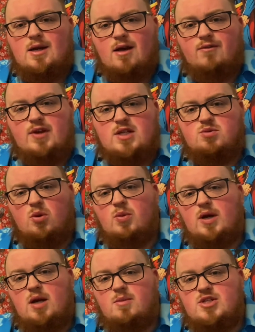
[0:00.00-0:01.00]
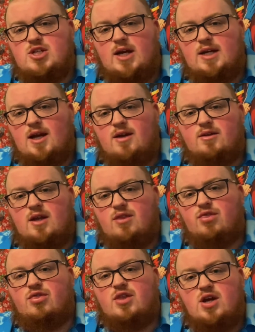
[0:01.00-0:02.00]
And for this one, we're going to be checking out the
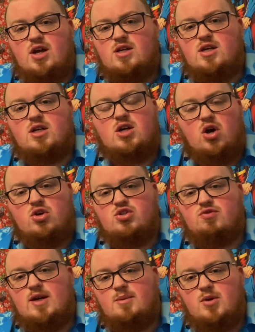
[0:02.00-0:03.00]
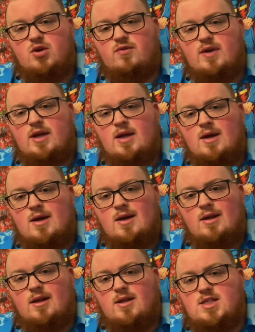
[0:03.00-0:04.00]
third Conjuring movie,
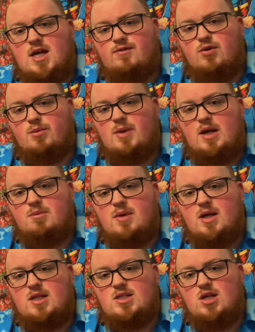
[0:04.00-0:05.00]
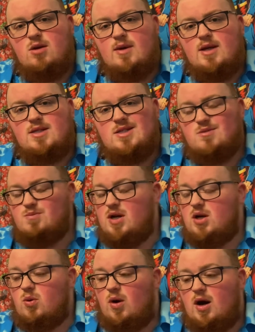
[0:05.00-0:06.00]
The Devil Made Me Do It. It's
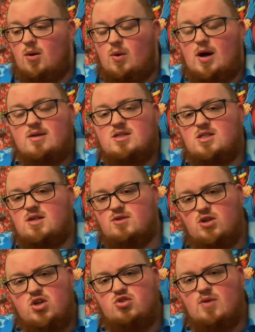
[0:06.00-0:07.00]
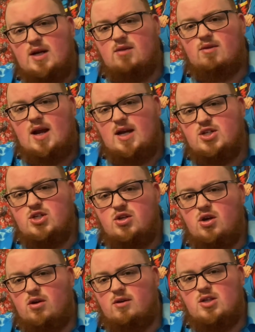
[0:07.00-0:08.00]
been quite a while since I've done a trailer
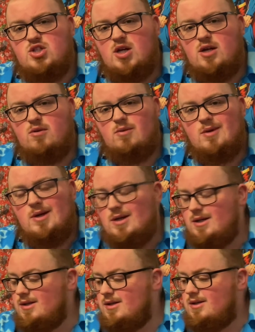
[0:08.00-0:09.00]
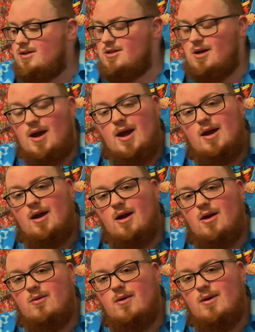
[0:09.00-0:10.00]
reaction on the channel. So hey
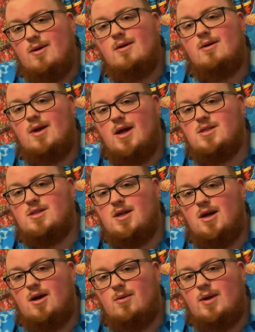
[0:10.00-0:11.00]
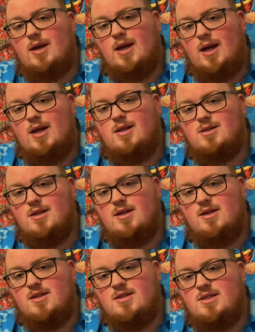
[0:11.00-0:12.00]
ho, let's go and get into
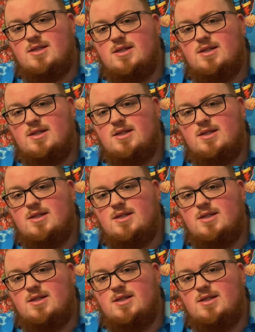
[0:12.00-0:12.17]
this.